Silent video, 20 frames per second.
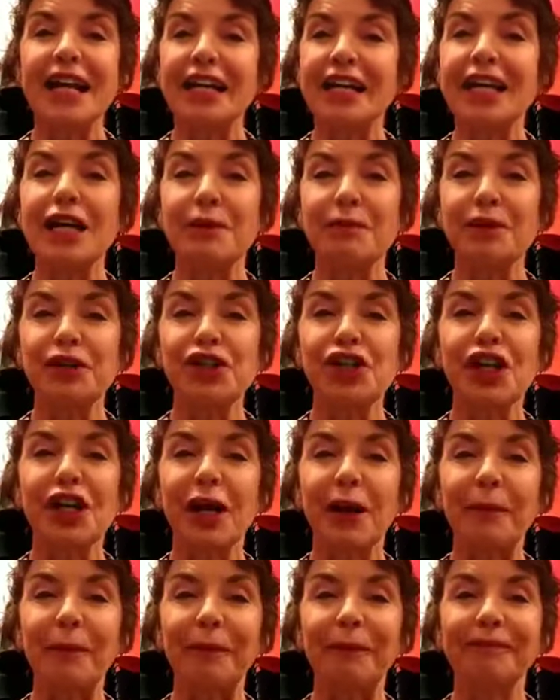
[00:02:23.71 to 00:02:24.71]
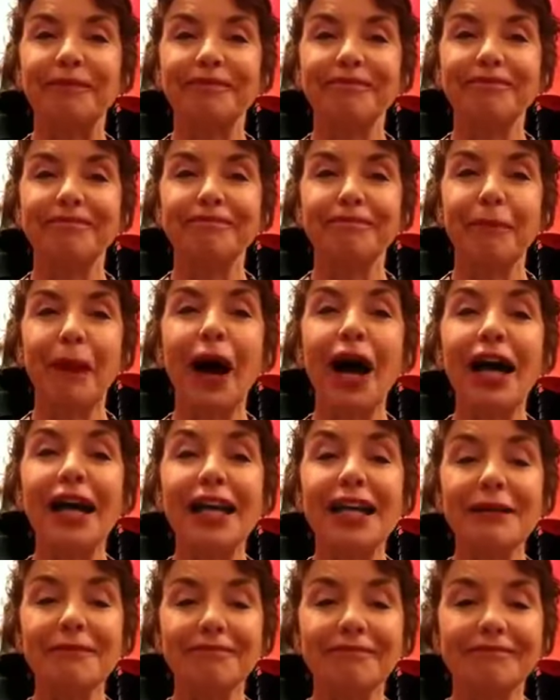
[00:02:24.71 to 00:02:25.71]
and keep your chin up.
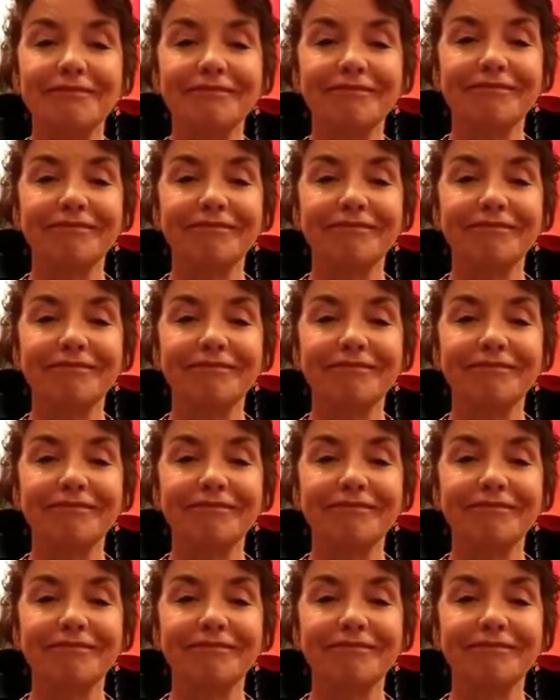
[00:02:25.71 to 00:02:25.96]
Bye.